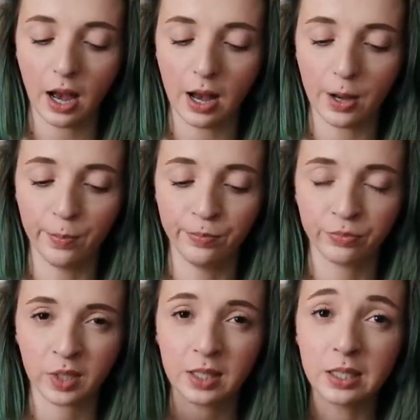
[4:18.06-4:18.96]

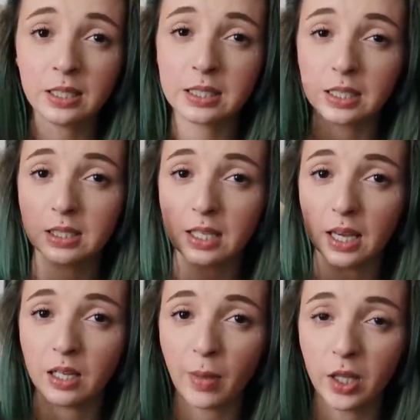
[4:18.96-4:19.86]
Um, this did
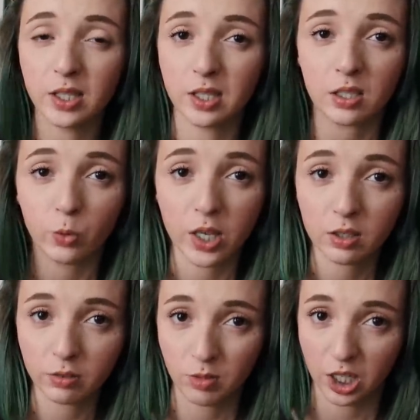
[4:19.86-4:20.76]
take about six
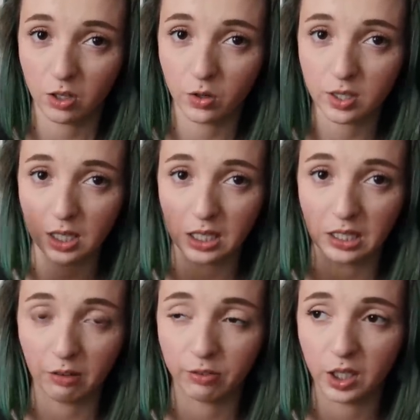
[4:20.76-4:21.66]
weeks for me to notice any
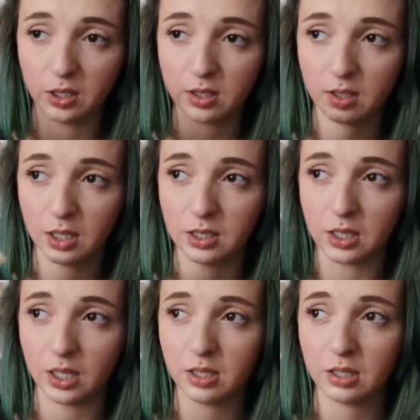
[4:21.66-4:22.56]
difference. It
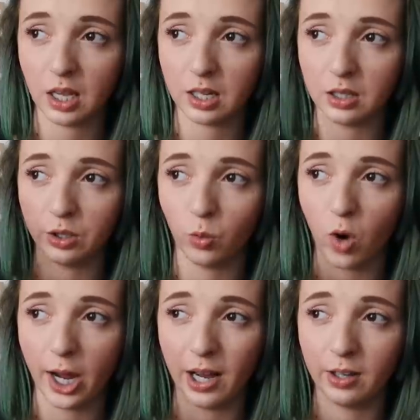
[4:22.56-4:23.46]
does take a little
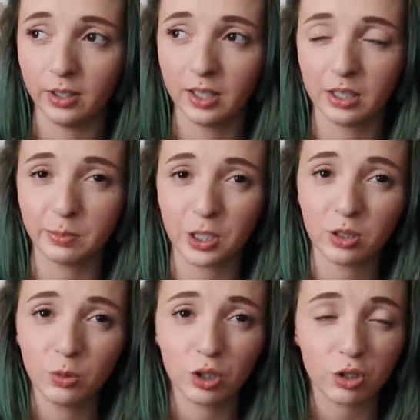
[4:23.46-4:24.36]
while,
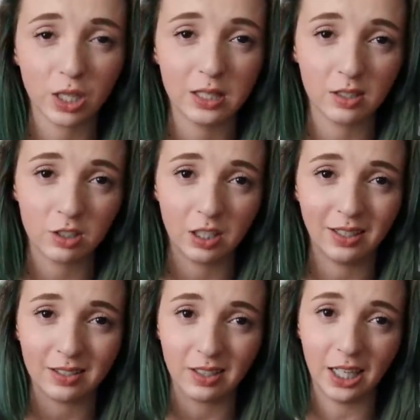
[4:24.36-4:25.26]
especially when you're
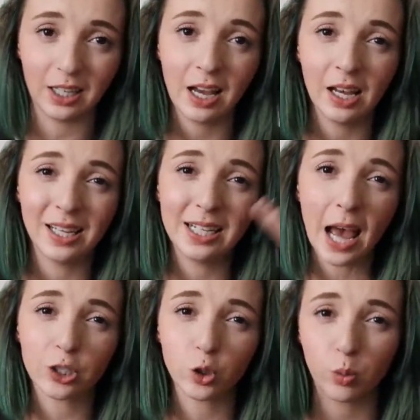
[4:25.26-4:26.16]
transitioning into like
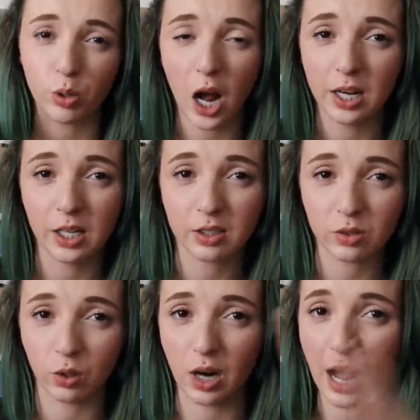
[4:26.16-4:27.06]
natural
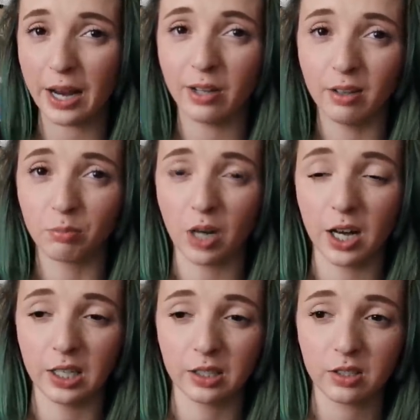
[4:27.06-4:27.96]
products or higher end
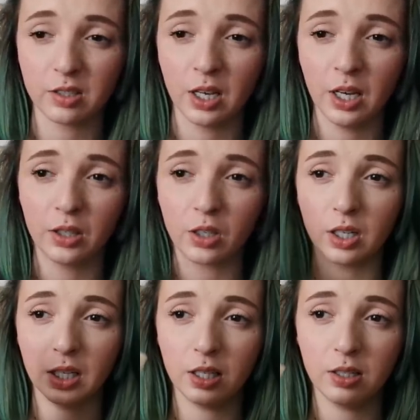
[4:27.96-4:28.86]
products. There
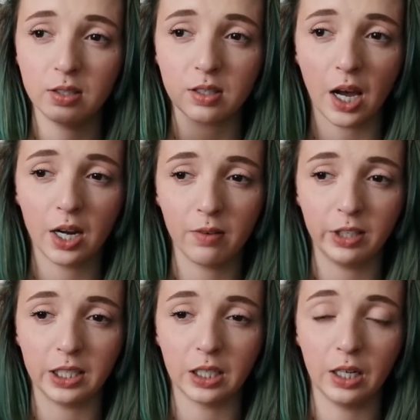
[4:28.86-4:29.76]
is kind of
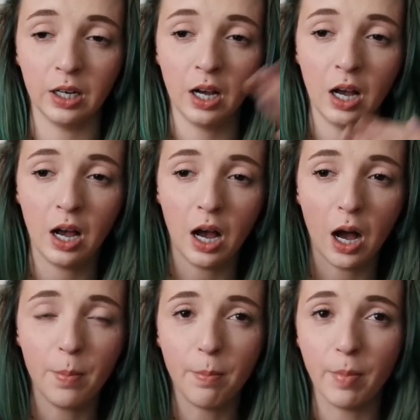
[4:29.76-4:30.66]
like a,
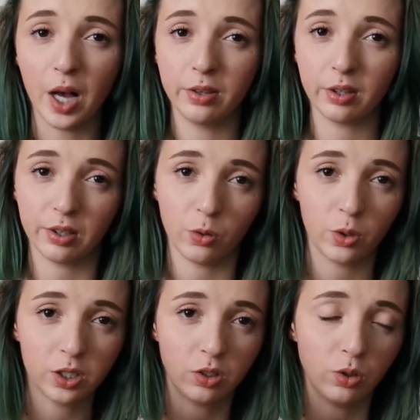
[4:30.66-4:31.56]
a month
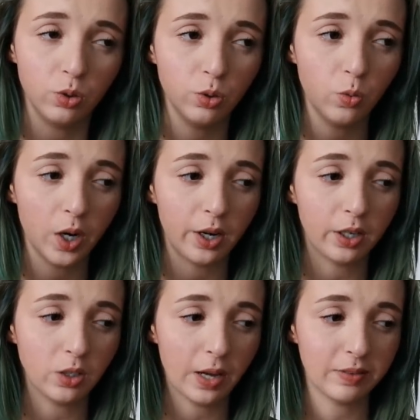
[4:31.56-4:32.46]
or two where
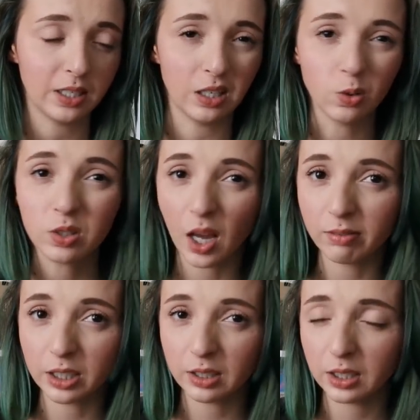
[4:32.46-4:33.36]
you have to get used to
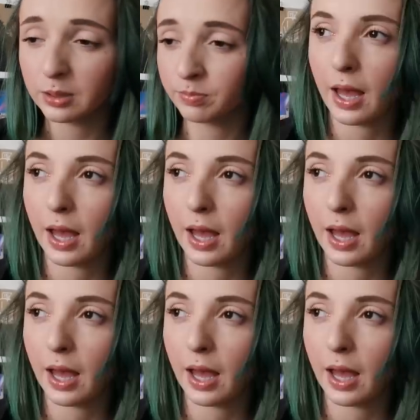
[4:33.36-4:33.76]
everything.